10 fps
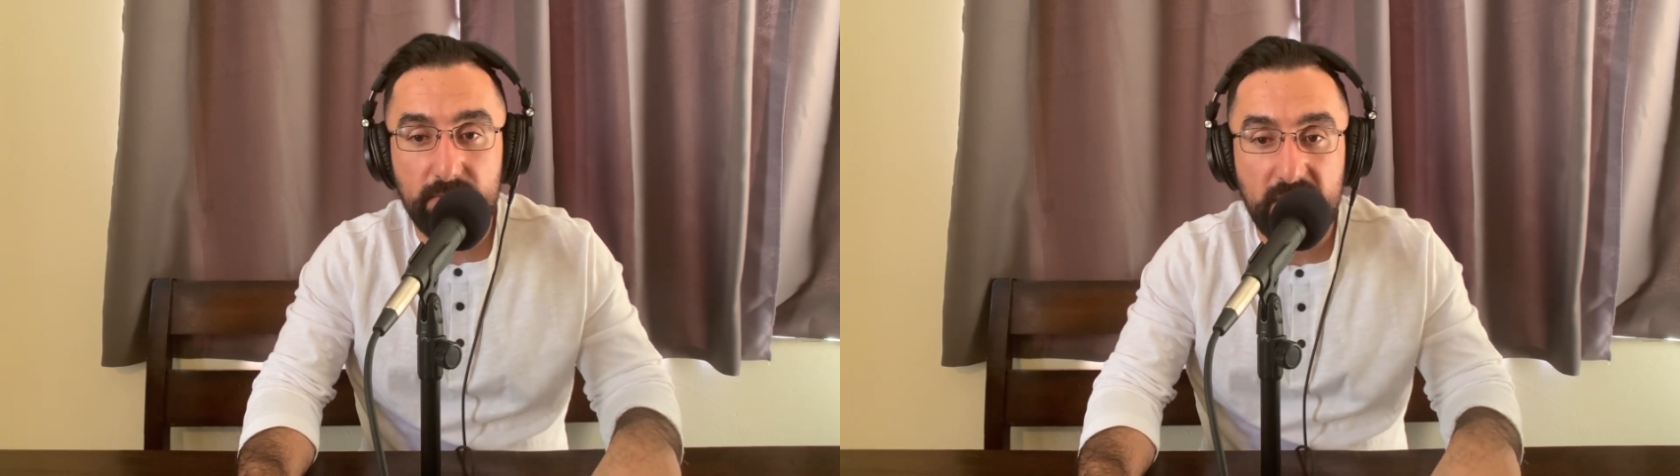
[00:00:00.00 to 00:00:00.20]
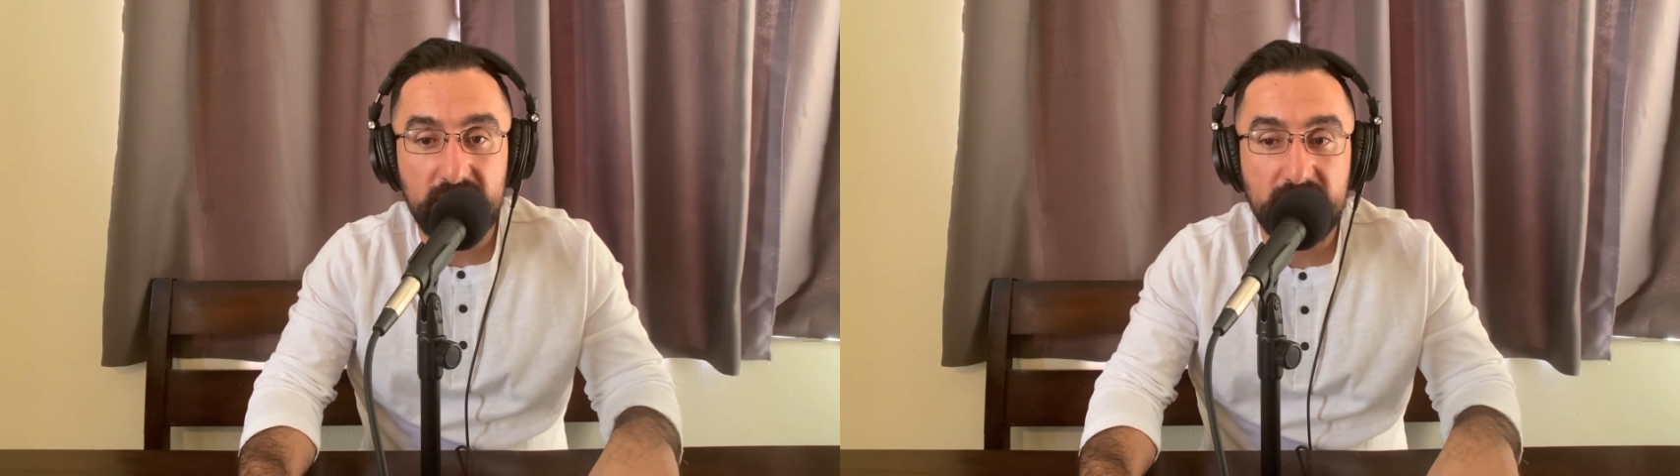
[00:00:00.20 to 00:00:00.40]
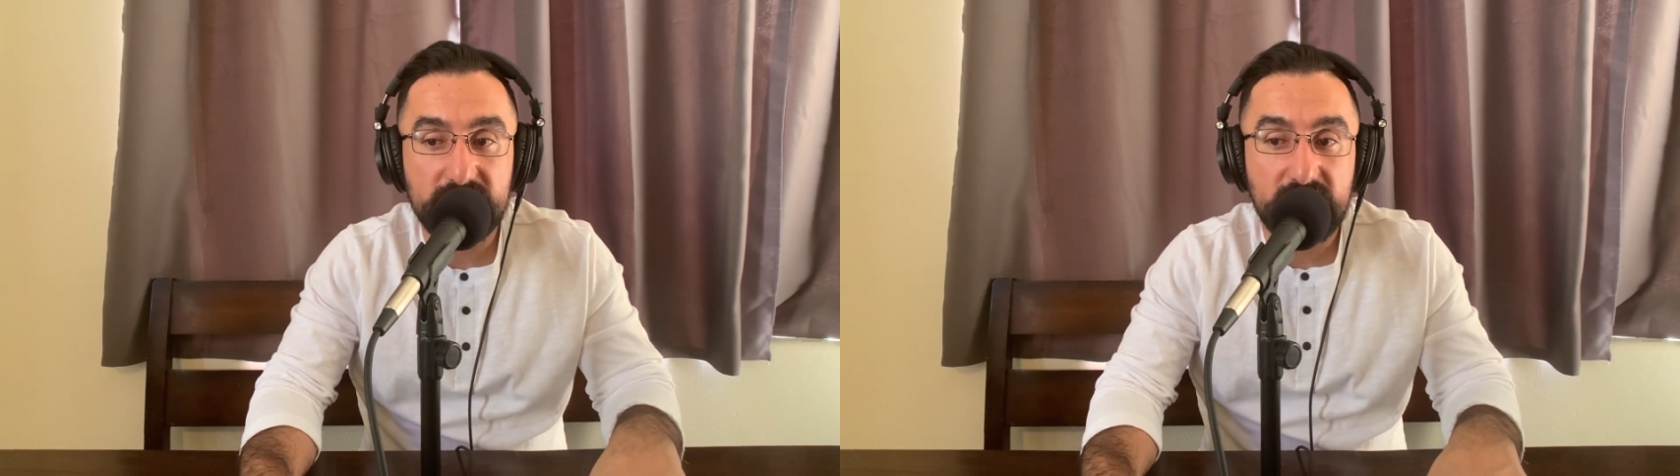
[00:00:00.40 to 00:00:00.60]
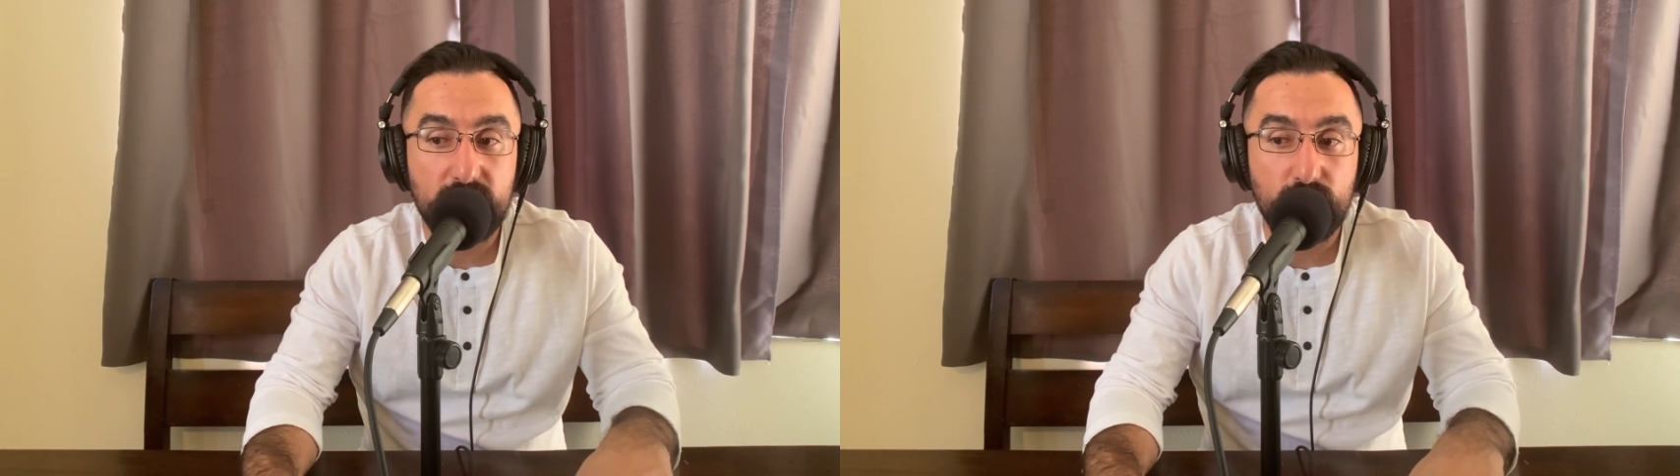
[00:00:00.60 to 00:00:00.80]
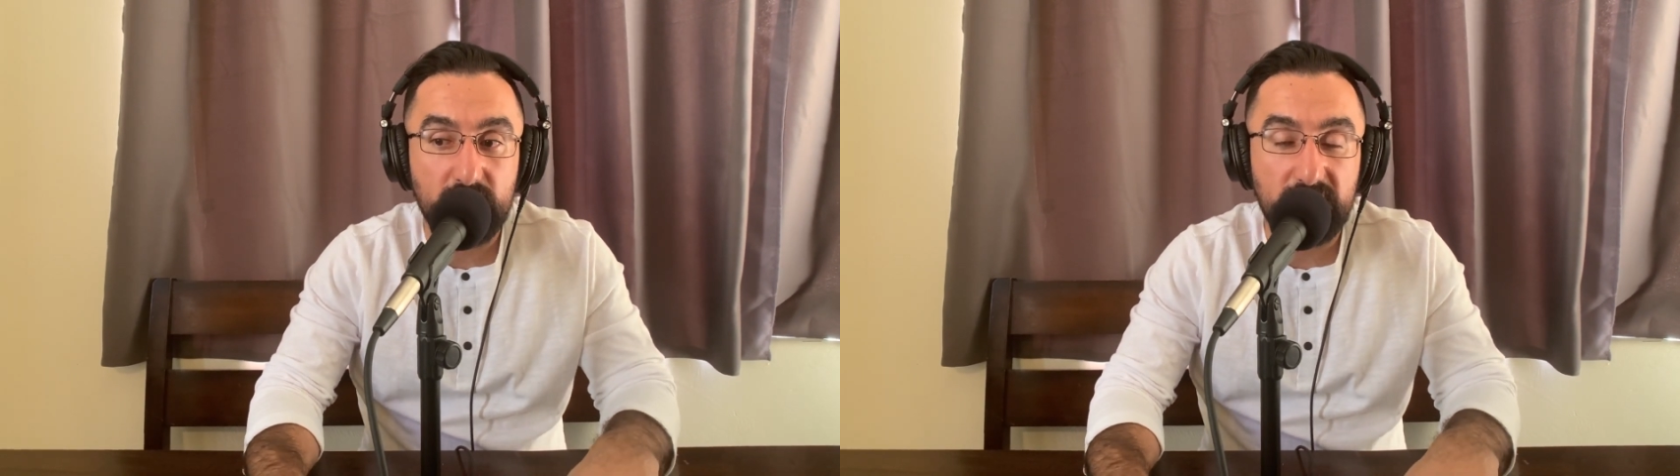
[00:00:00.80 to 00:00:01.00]
And this
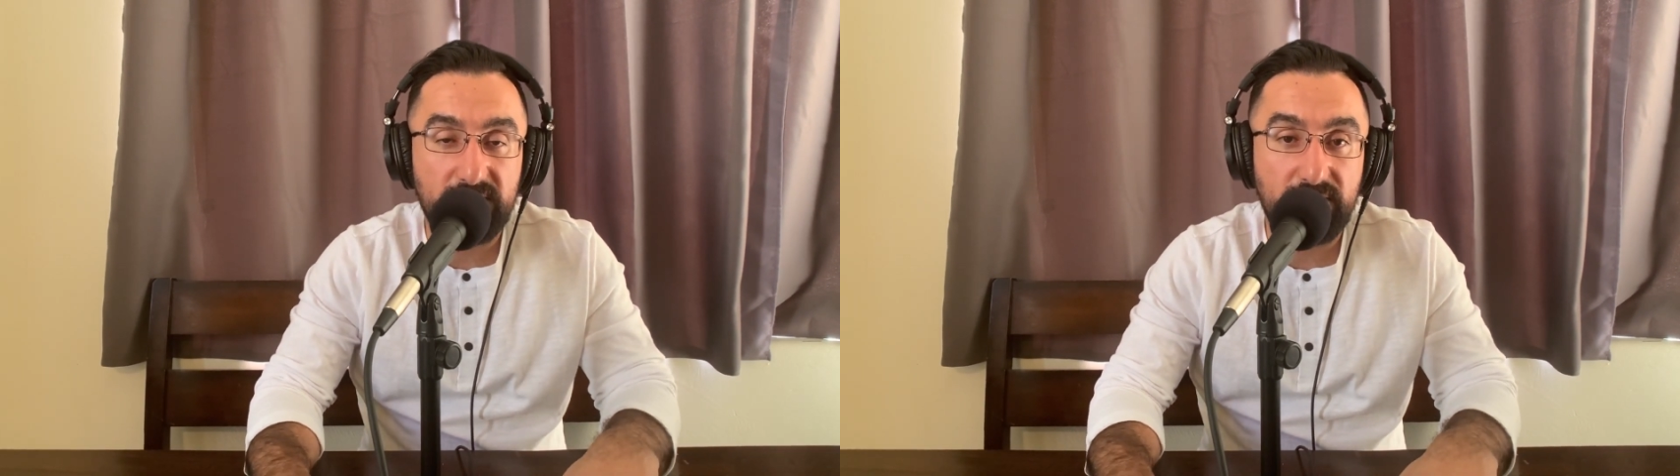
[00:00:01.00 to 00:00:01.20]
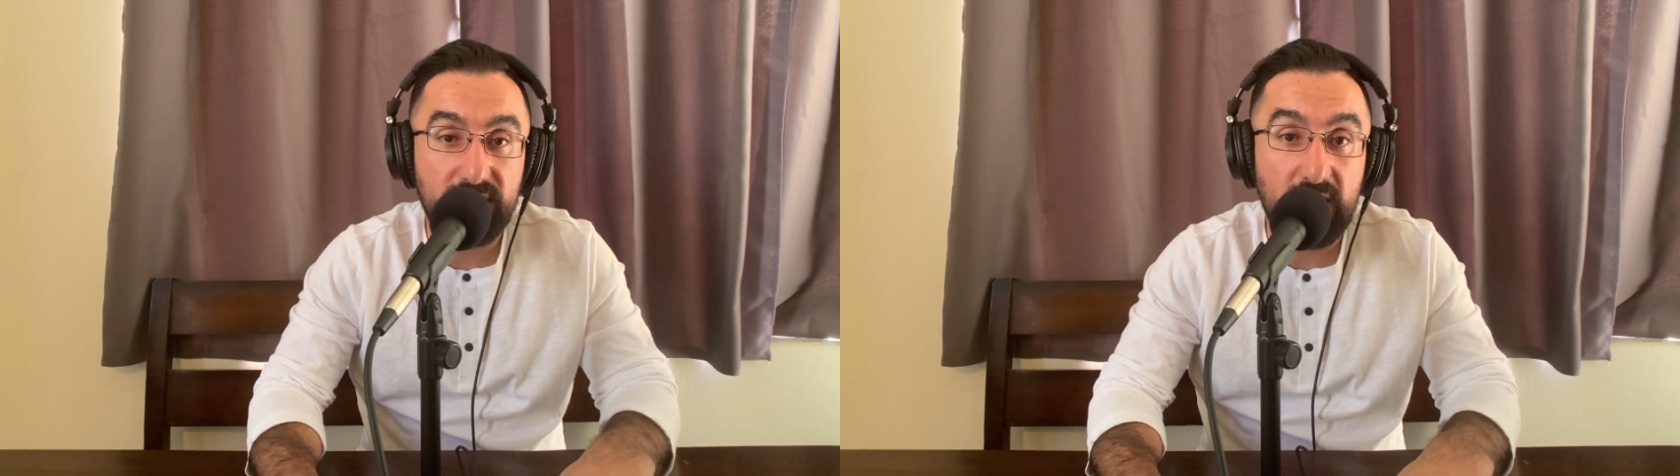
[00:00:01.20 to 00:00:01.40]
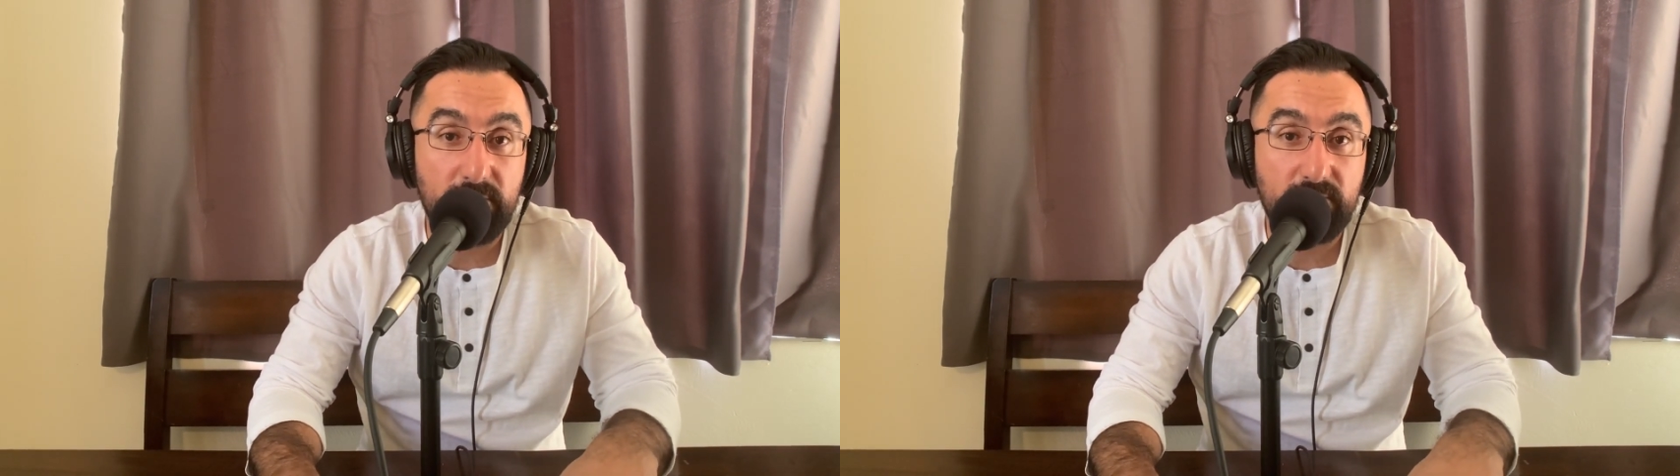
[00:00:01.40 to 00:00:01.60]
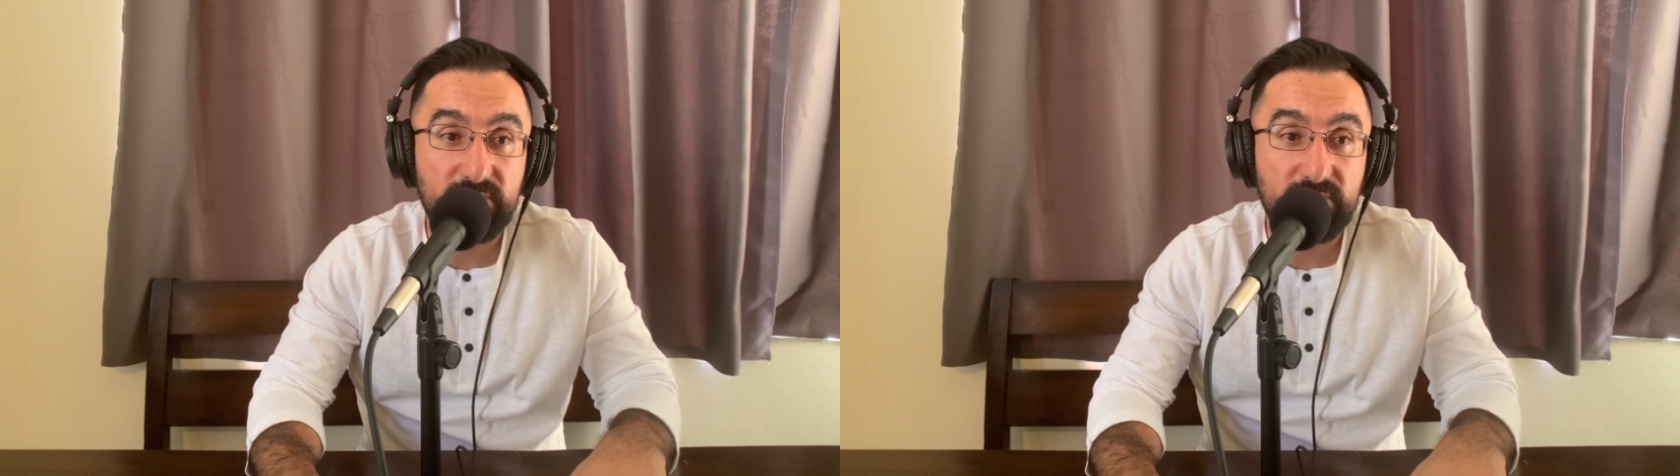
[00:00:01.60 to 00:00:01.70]
can really free up